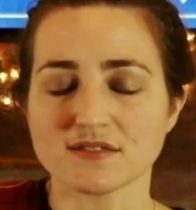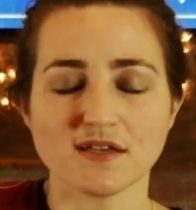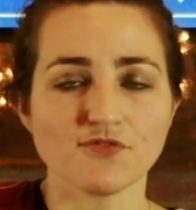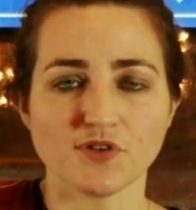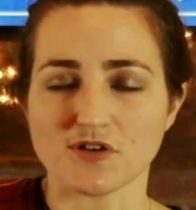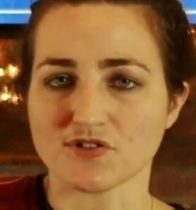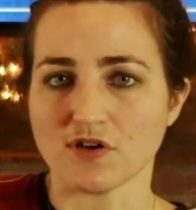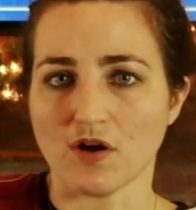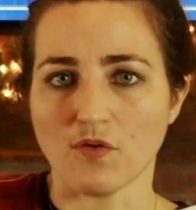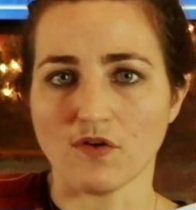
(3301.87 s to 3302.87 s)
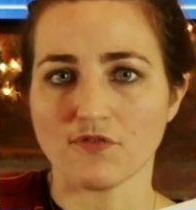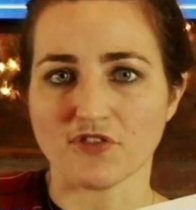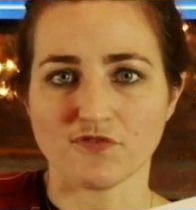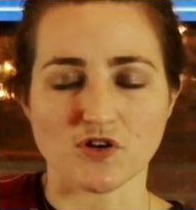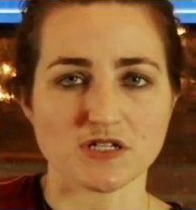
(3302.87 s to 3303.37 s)
several years ago
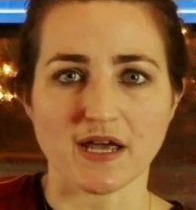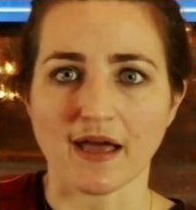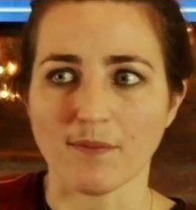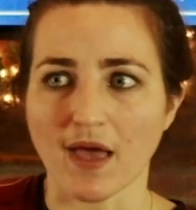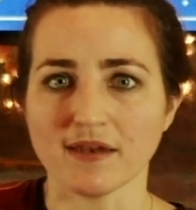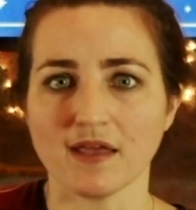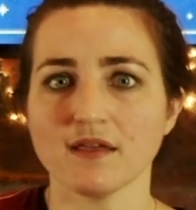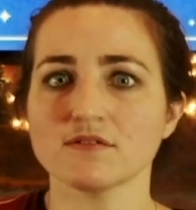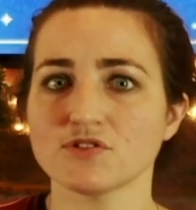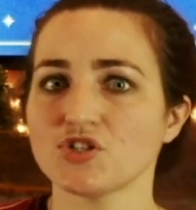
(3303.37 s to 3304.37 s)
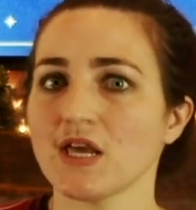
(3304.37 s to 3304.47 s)
for the first time, and it